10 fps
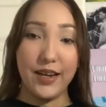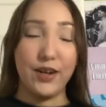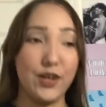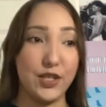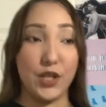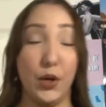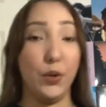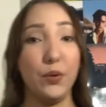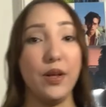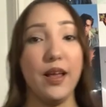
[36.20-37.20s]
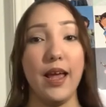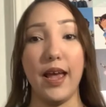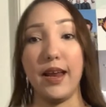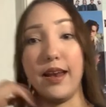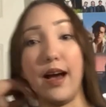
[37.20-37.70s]
or so.
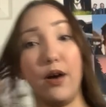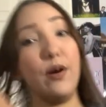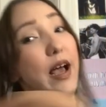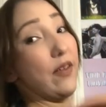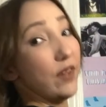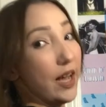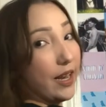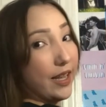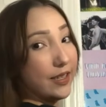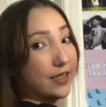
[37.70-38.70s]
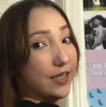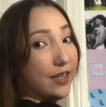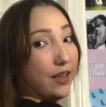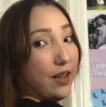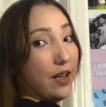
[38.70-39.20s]
And now I've cut it.
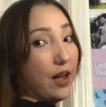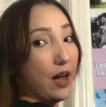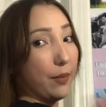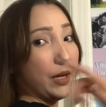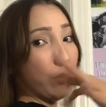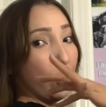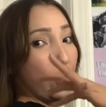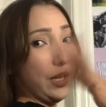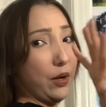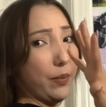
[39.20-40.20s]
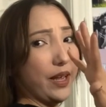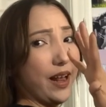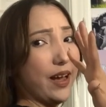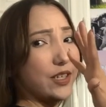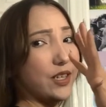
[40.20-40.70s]
It grew a little bit
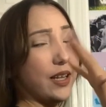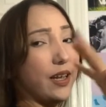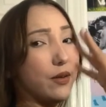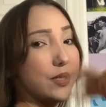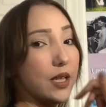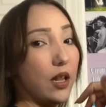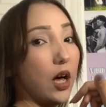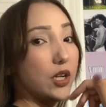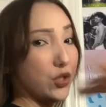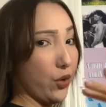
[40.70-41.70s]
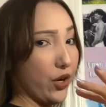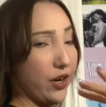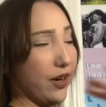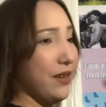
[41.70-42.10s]
actually. It was a lot shorter,